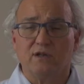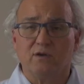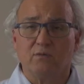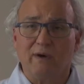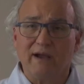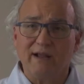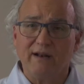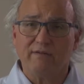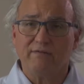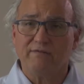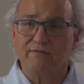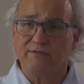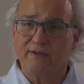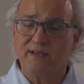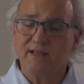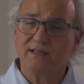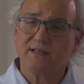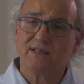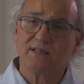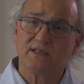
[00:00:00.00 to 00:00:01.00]
the way to
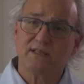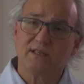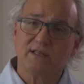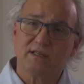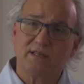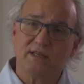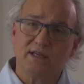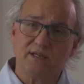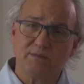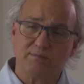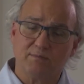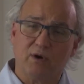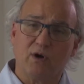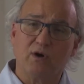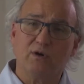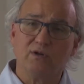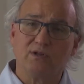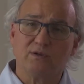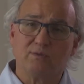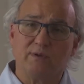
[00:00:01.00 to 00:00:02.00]
fix these
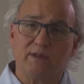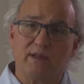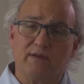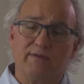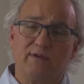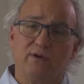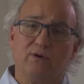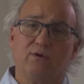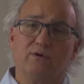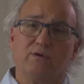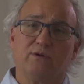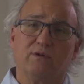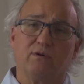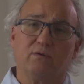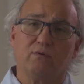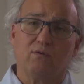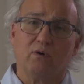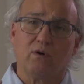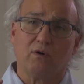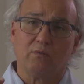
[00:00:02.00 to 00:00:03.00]
bones when they've healed in the
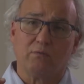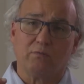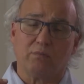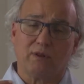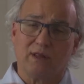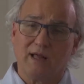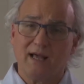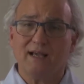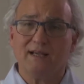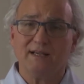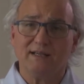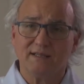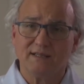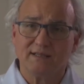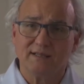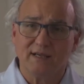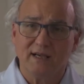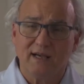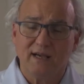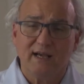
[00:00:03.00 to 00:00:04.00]
wrong
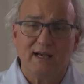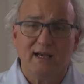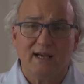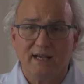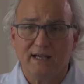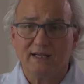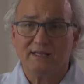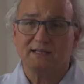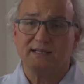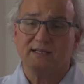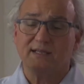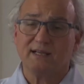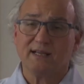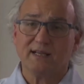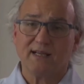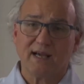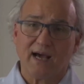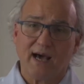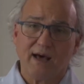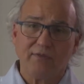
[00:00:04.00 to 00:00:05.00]
place is to
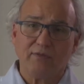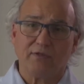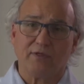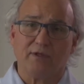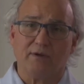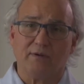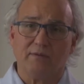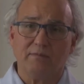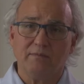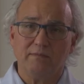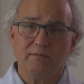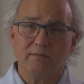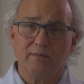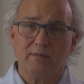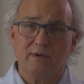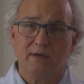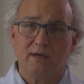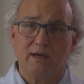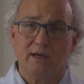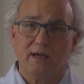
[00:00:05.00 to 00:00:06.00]
cut them
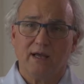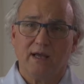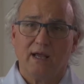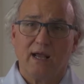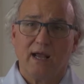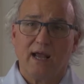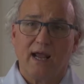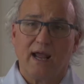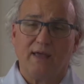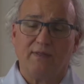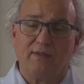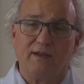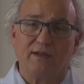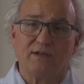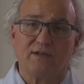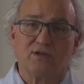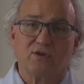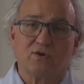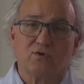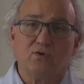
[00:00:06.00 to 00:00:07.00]
and then
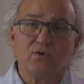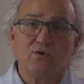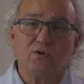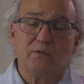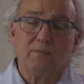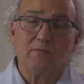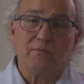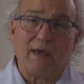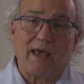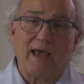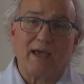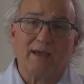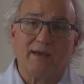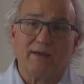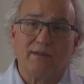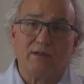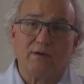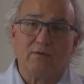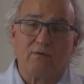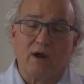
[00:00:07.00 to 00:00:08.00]
screw them back
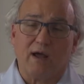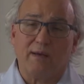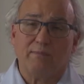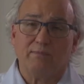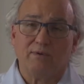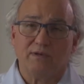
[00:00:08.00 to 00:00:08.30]
in the right